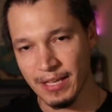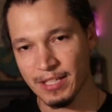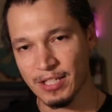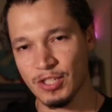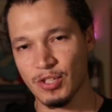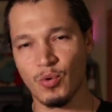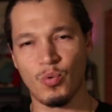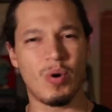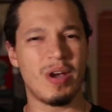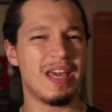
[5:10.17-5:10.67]
as
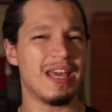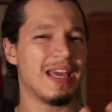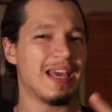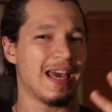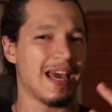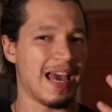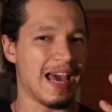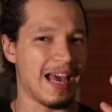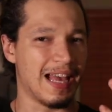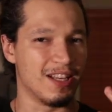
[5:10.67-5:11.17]
quick
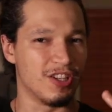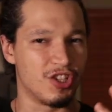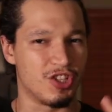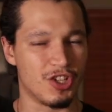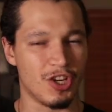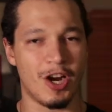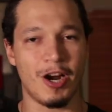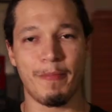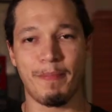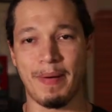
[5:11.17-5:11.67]
and
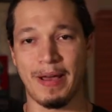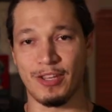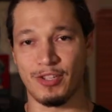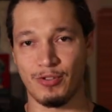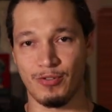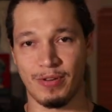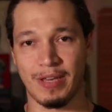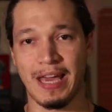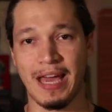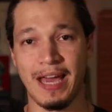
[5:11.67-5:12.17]
sharp as
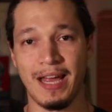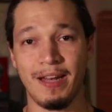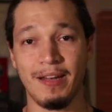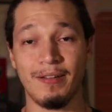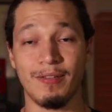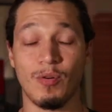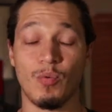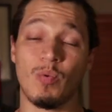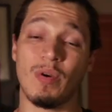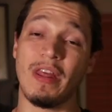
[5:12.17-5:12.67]
you can
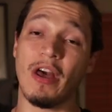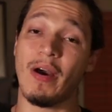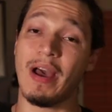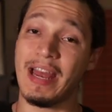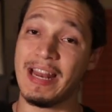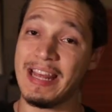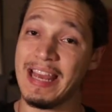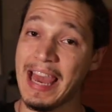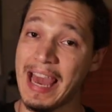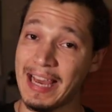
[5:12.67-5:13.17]
without
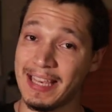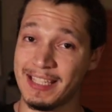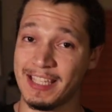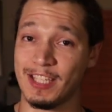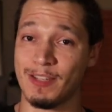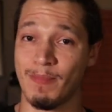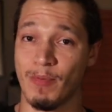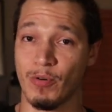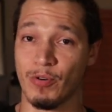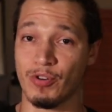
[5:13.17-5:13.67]
any
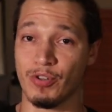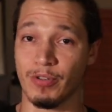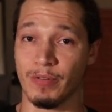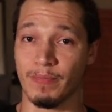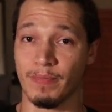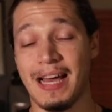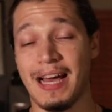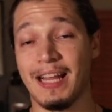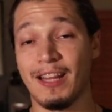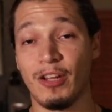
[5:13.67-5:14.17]
excess motion.
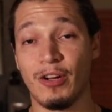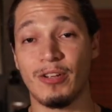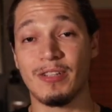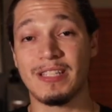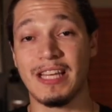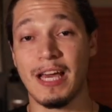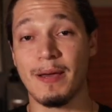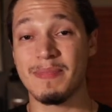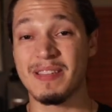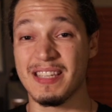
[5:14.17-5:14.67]
A lot of
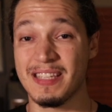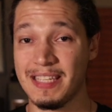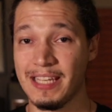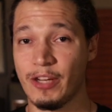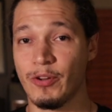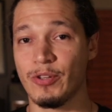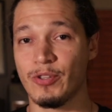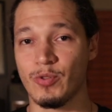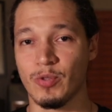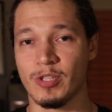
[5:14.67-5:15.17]
times the
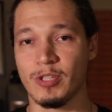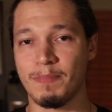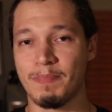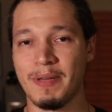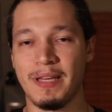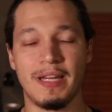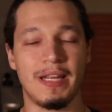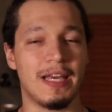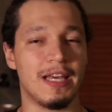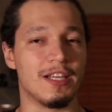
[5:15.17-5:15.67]
secret to
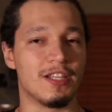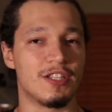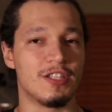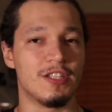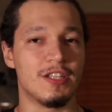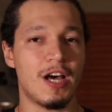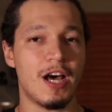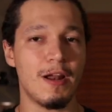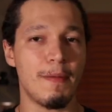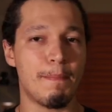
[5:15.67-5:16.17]
speed is
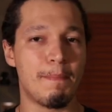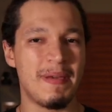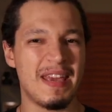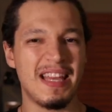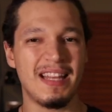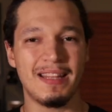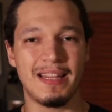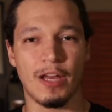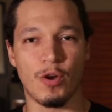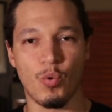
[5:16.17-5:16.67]
not
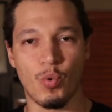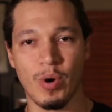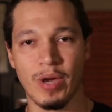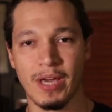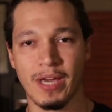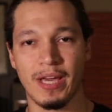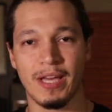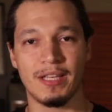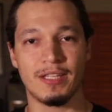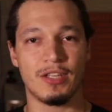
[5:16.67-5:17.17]
being the
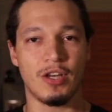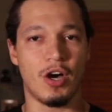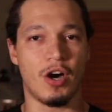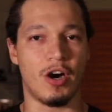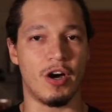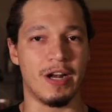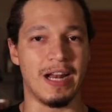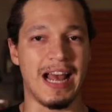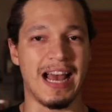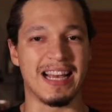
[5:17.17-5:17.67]
quickest
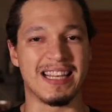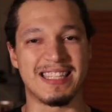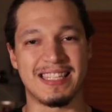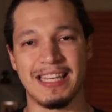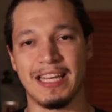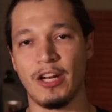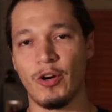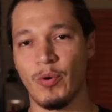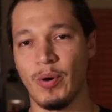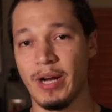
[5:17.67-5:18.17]
on
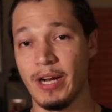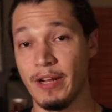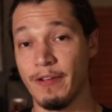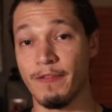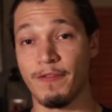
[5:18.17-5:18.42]
accelerating